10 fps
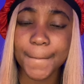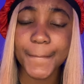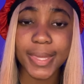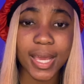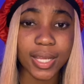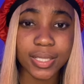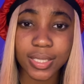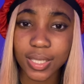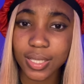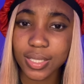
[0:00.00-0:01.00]
the
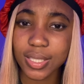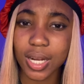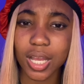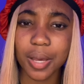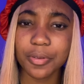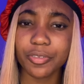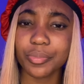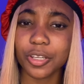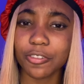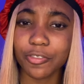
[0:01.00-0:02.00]
ideas that are coming from
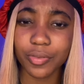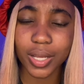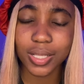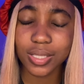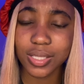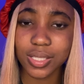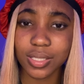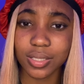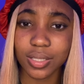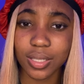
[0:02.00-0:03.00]
your friends,
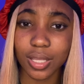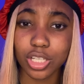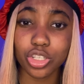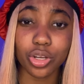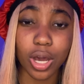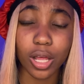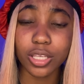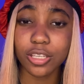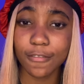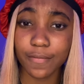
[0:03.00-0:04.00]
that you're calling
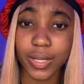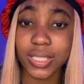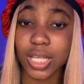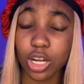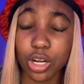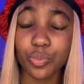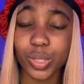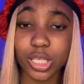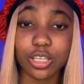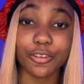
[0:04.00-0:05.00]
your friends, that aren't really
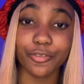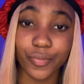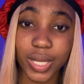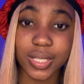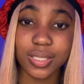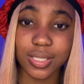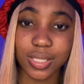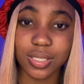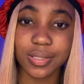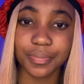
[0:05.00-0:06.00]
your friends,